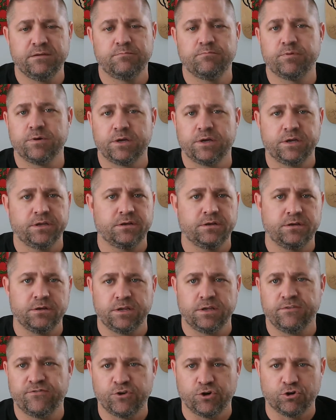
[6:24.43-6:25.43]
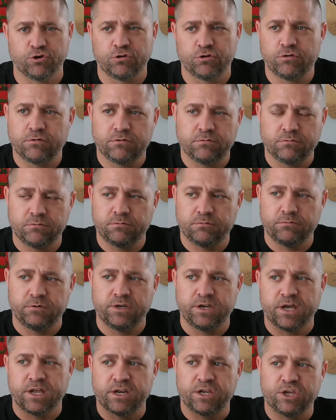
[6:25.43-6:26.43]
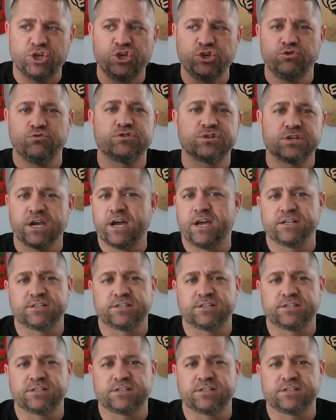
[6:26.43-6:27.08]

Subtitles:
but if you're not a huge guy,